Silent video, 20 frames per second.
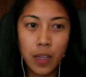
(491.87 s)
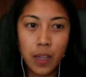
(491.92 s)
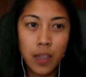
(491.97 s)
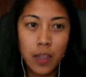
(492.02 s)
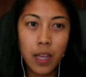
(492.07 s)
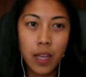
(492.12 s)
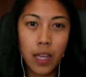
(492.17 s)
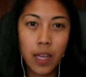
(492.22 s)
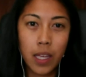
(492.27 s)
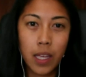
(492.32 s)

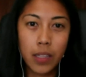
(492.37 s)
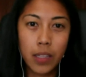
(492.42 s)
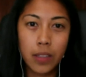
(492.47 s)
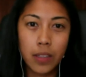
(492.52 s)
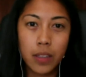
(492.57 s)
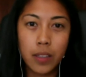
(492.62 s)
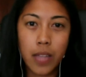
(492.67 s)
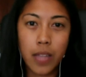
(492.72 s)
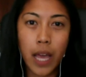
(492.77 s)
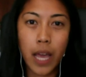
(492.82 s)
and
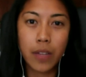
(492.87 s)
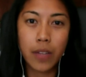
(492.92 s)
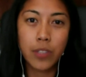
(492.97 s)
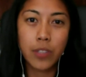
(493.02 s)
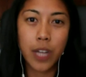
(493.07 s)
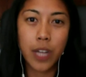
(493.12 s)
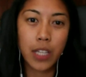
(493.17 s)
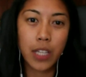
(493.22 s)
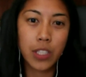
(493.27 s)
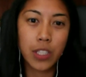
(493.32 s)
the lack of
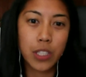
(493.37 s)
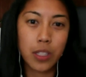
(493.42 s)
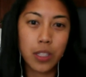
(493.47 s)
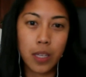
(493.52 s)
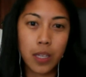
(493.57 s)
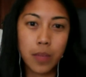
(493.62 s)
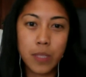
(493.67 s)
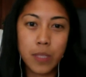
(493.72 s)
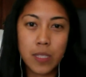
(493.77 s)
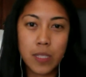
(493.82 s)
traction
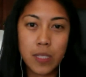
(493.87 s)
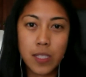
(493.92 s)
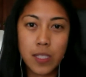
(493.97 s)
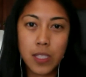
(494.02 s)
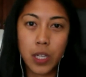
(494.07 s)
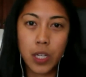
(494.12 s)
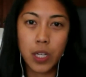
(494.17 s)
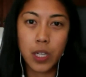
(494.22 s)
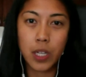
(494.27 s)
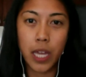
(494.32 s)
that
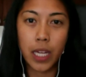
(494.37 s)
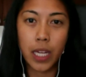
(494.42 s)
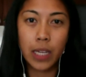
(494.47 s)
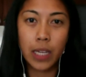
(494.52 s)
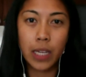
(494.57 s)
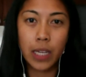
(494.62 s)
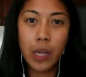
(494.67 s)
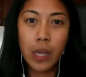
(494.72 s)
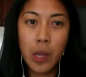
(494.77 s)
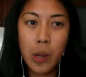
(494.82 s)
businesses are
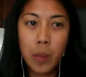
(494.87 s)
getting.